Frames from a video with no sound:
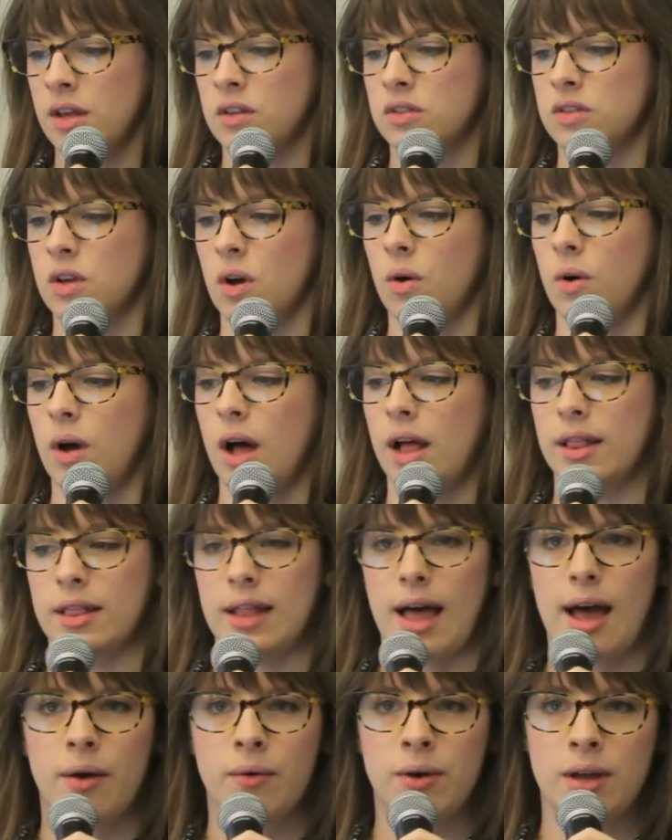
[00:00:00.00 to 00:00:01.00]
So
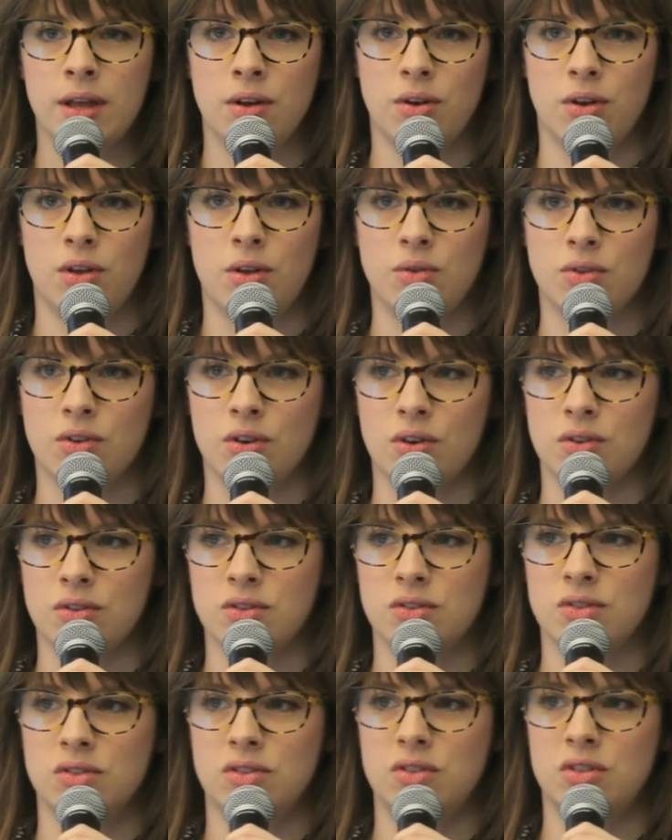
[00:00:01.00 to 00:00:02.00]
allowing your
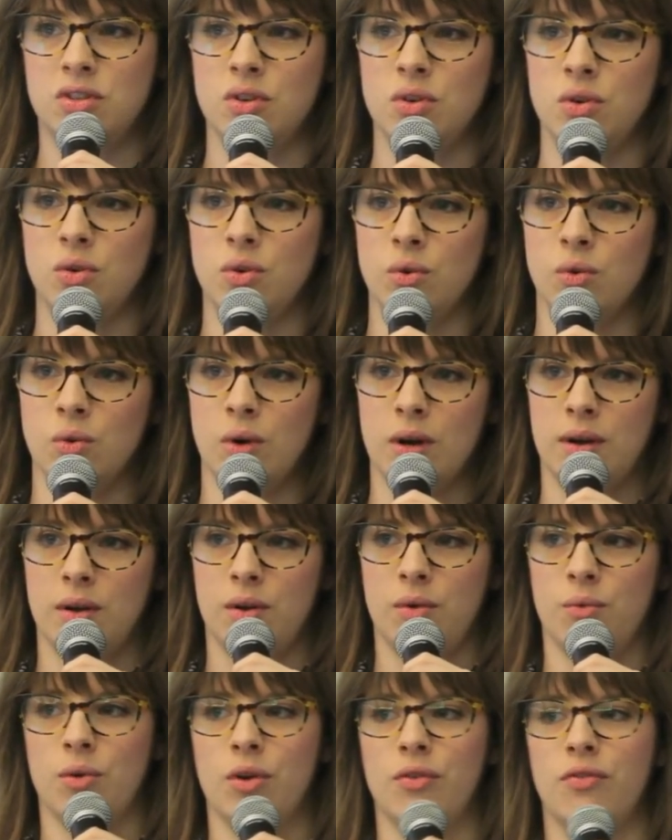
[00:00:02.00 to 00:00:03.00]
users to
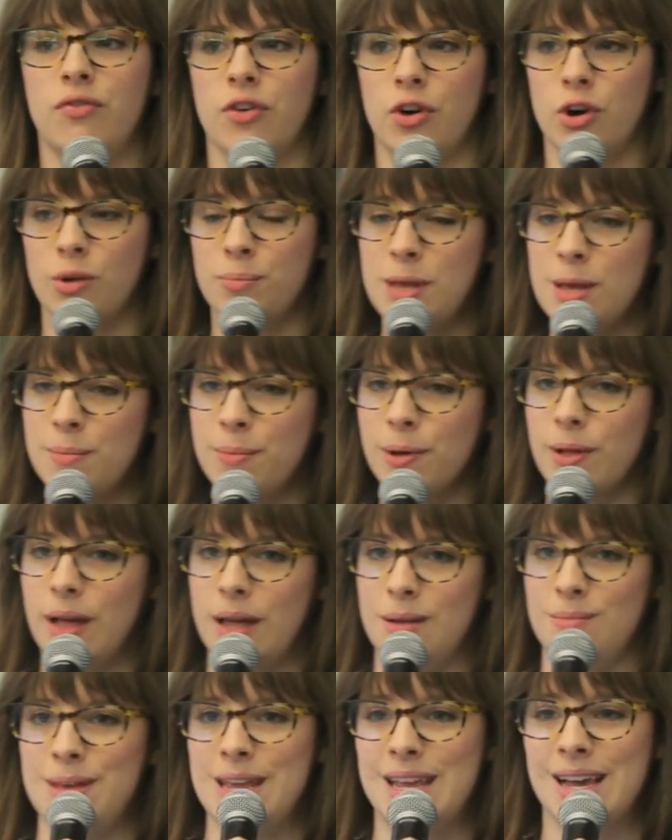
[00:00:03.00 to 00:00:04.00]
refer people
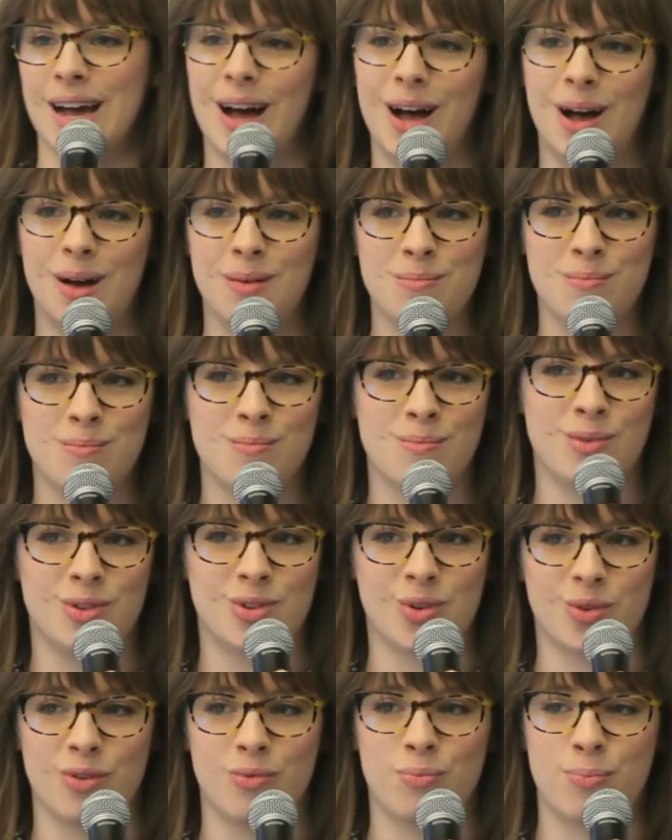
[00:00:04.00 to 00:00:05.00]
and become
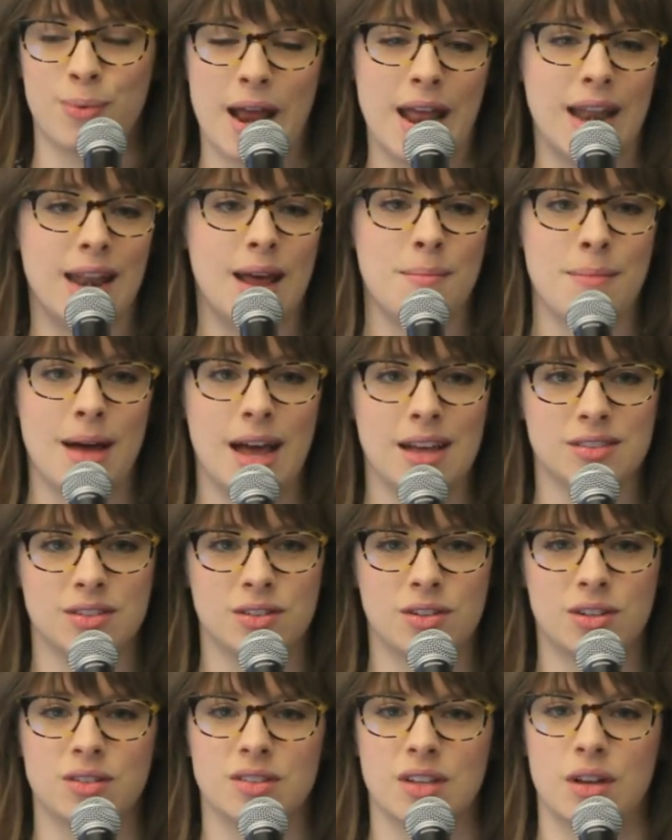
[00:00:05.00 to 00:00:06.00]
sort of brand
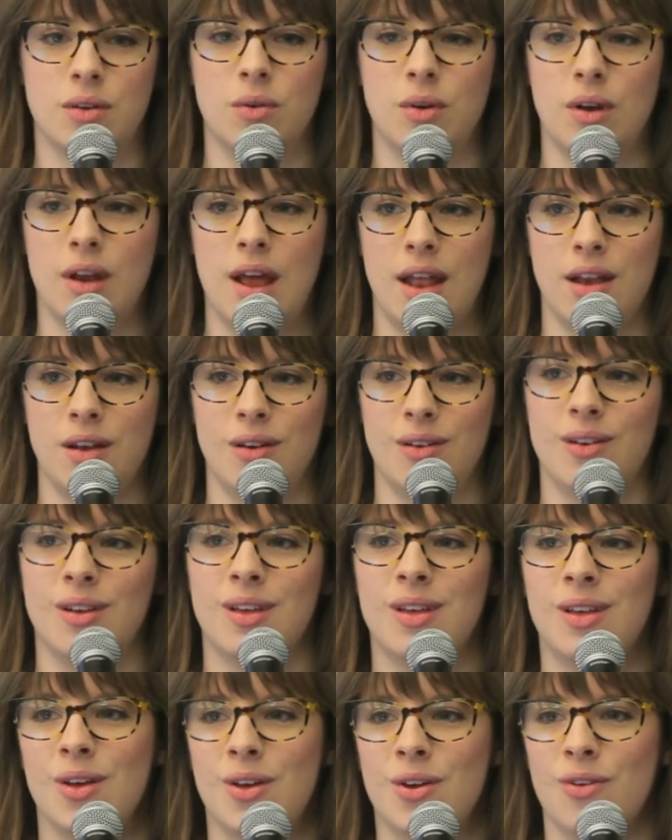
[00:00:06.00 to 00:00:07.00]
ambassadors and, and
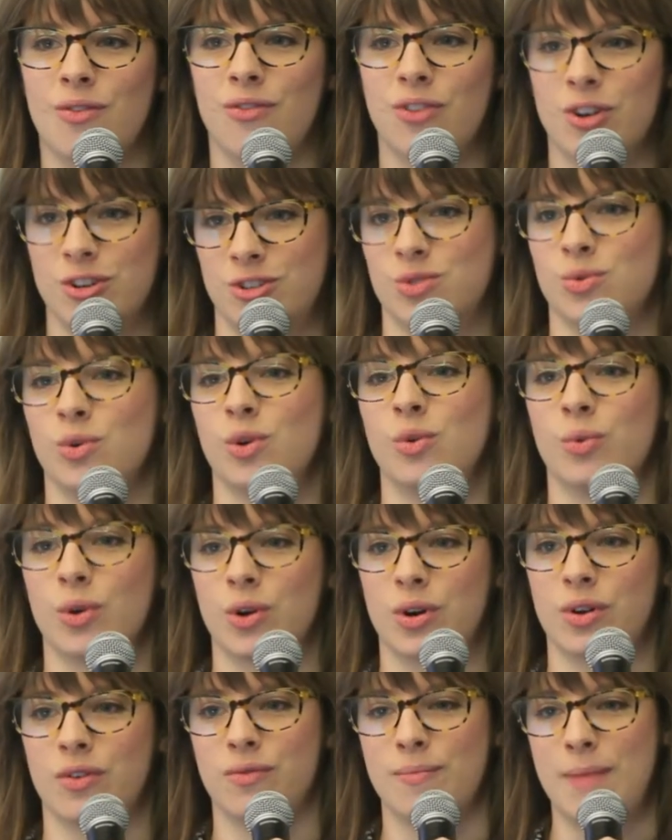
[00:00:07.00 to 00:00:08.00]
virtual
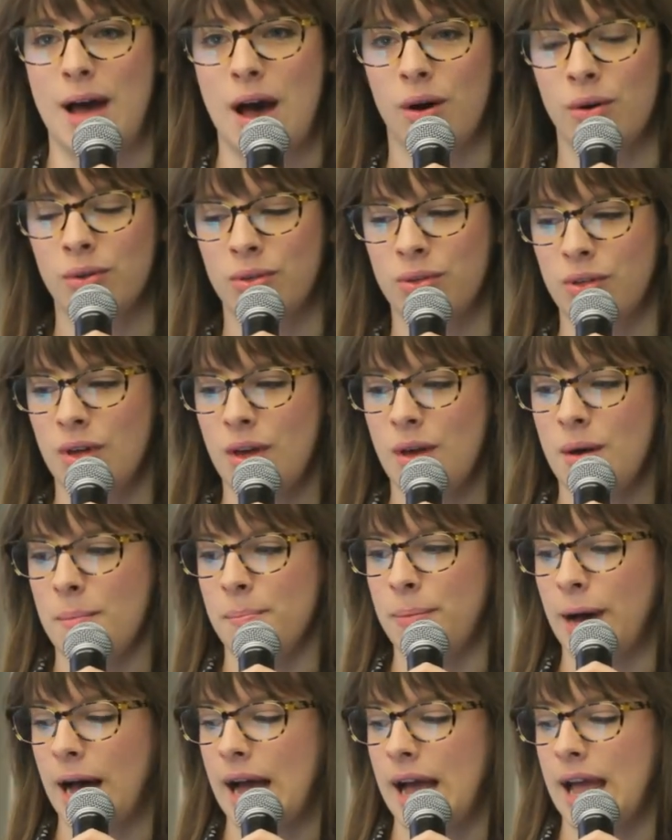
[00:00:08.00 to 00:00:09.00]
word of mouth
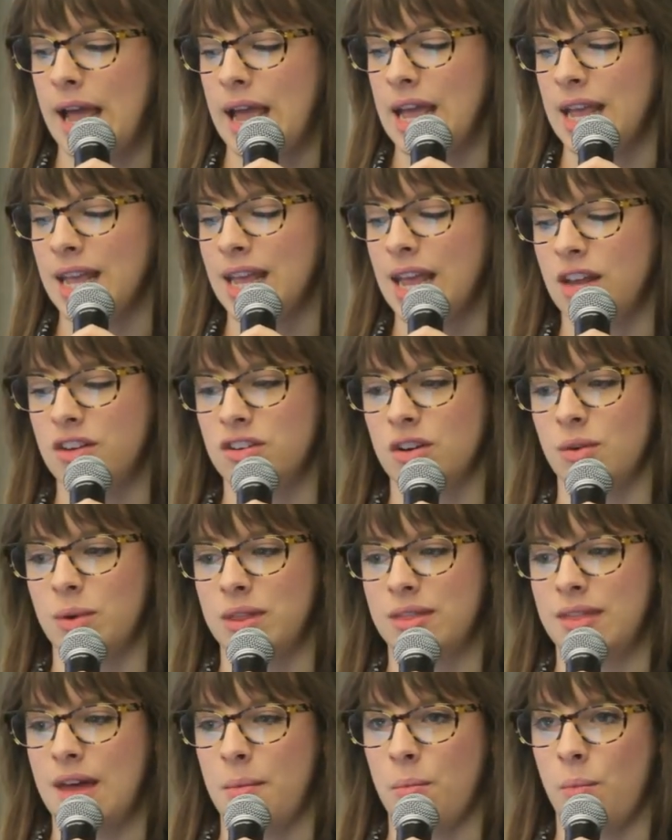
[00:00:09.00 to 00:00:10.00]
by engaging
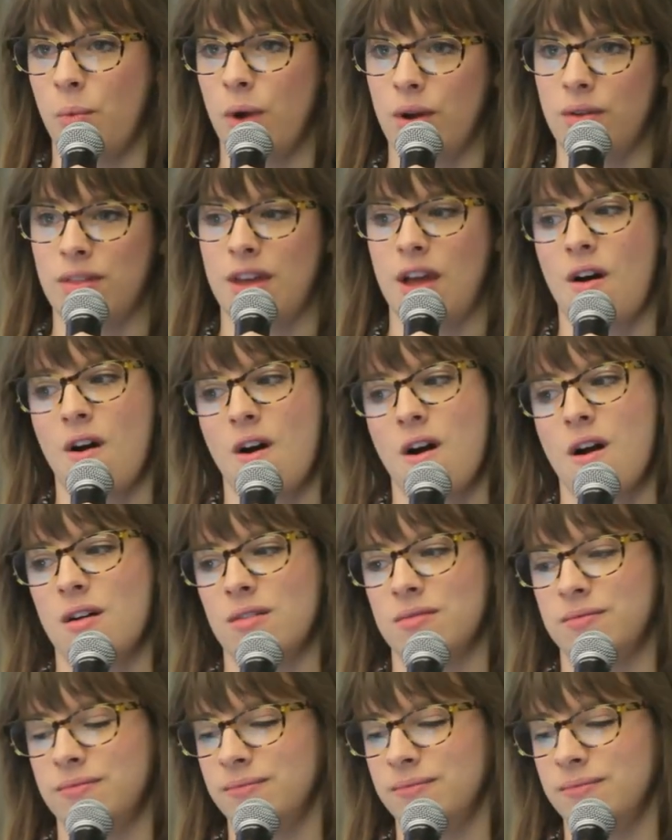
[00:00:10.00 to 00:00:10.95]
with them where they are.